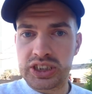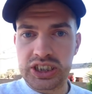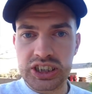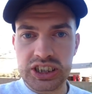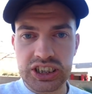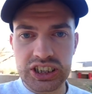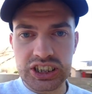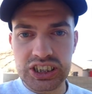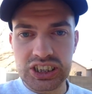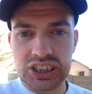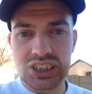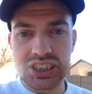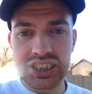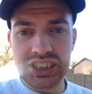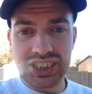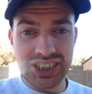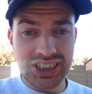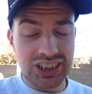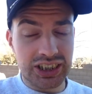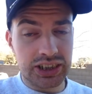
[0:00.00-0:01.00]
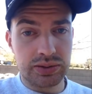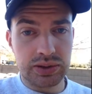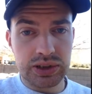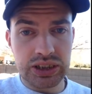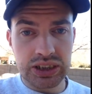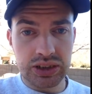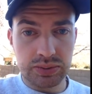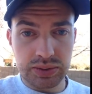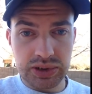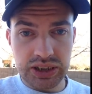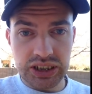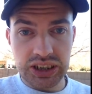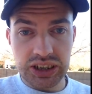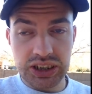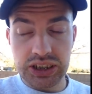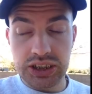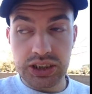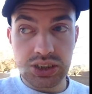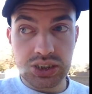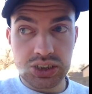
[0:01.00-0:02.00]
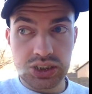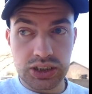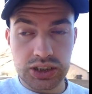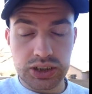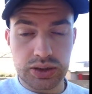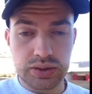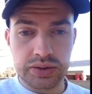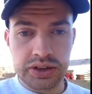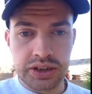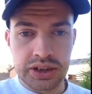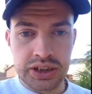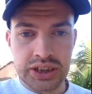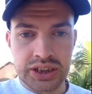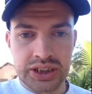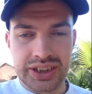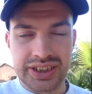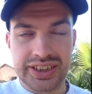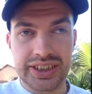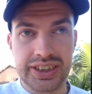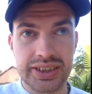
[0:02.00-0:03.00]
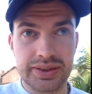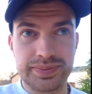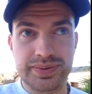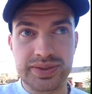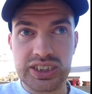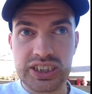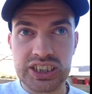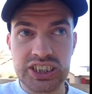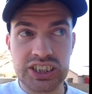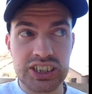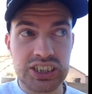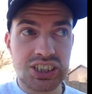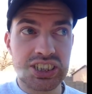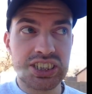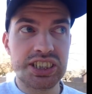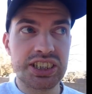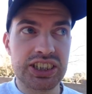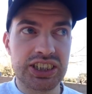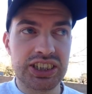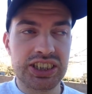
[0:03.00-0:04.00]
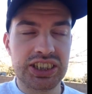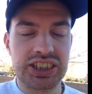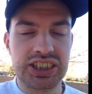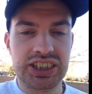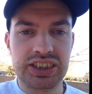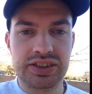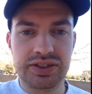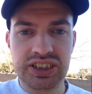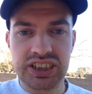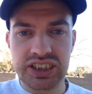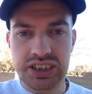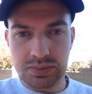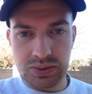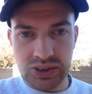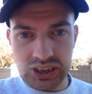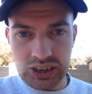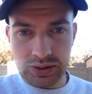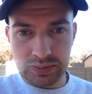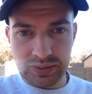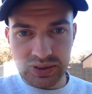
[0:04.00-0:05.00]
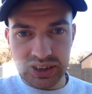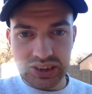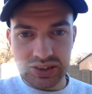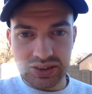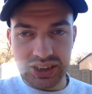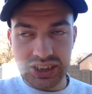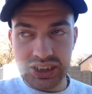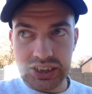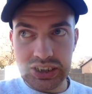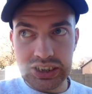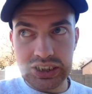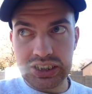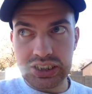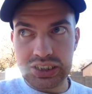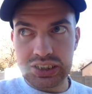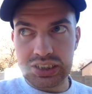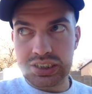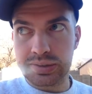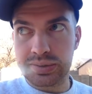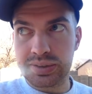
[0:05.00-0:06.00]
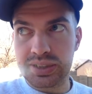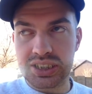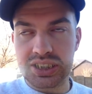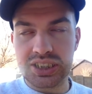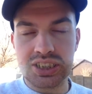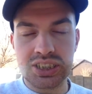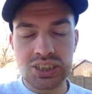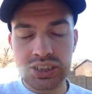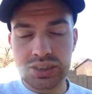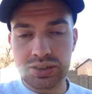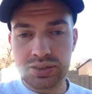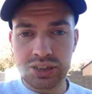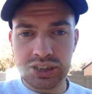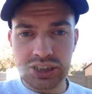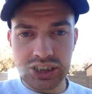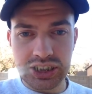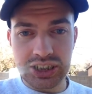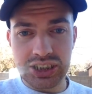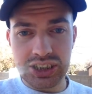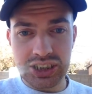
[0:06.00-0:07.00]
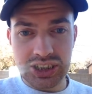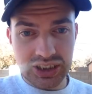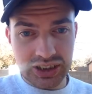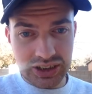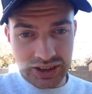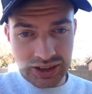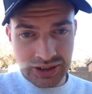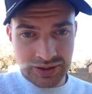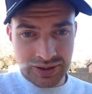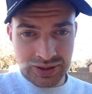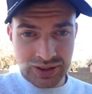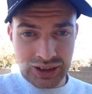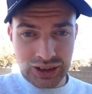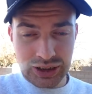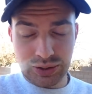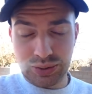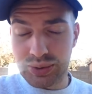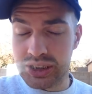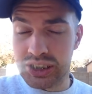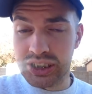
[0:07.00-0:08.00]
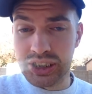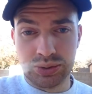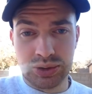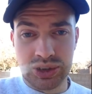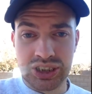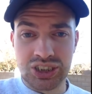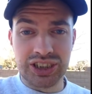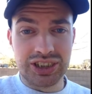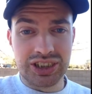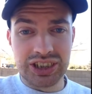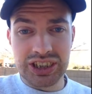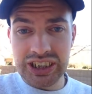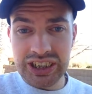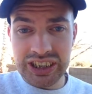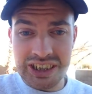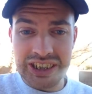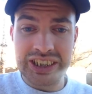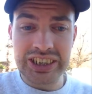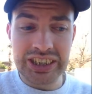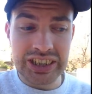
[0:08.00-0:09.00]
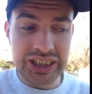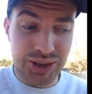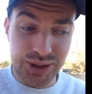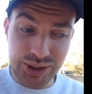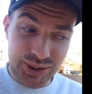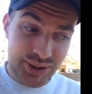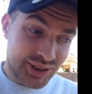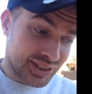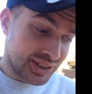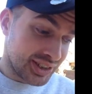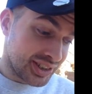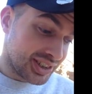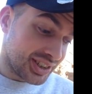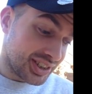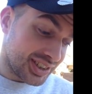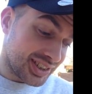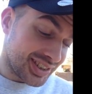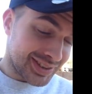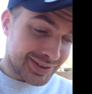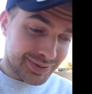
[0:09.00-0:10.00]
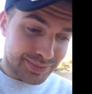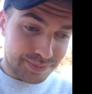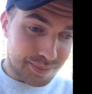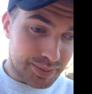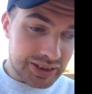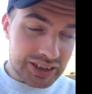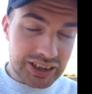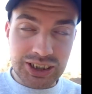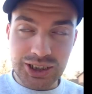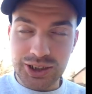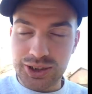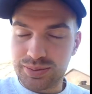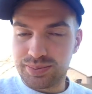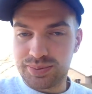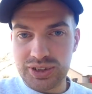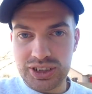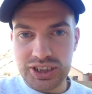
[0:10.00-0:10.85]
just take it easy, I'd rather be here. So, kind of sucks because every time I come down here, I always eat really good. I really want to go to In-N-Out. But,